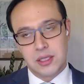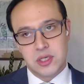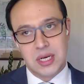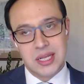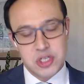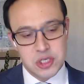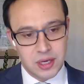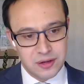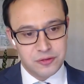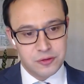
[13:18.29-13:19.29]
it's
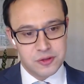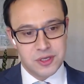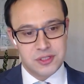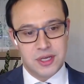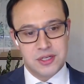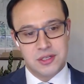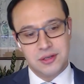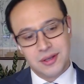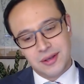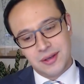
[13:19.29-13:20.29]
initiated for
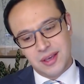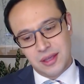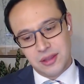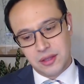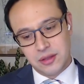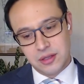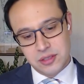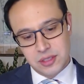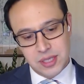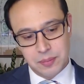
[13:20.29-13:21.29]
translation, and then the
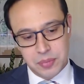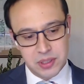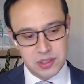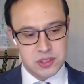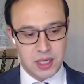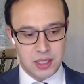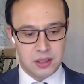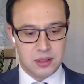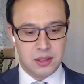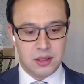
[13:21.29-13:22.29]
template is
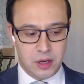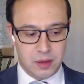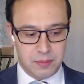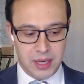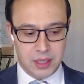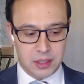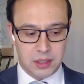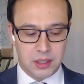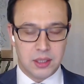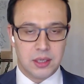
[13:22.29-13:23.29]
taken
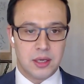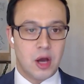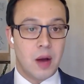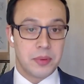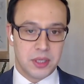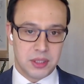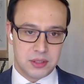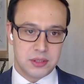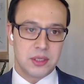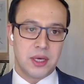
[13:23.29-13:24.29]
automatically,
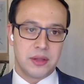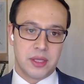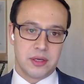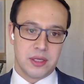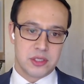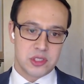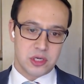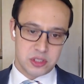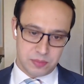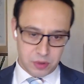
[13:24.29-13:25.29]
copied, and then it
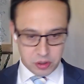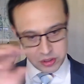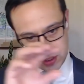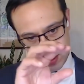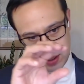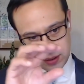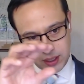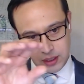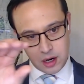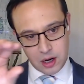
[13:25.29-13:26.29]
starts the process, and
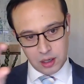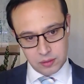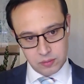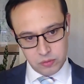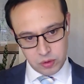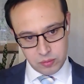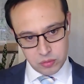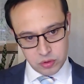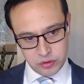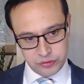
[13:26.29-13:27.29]
that card will
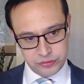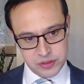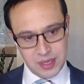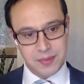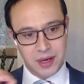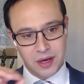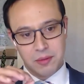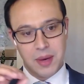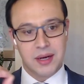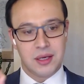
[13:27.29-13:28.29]
move
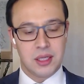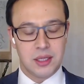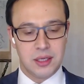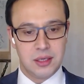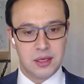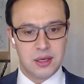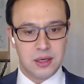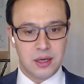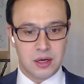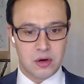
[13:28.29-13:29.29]
semi-automatically
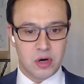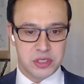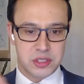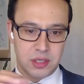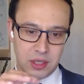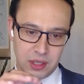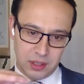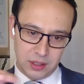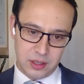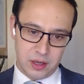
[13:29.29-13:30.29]
across the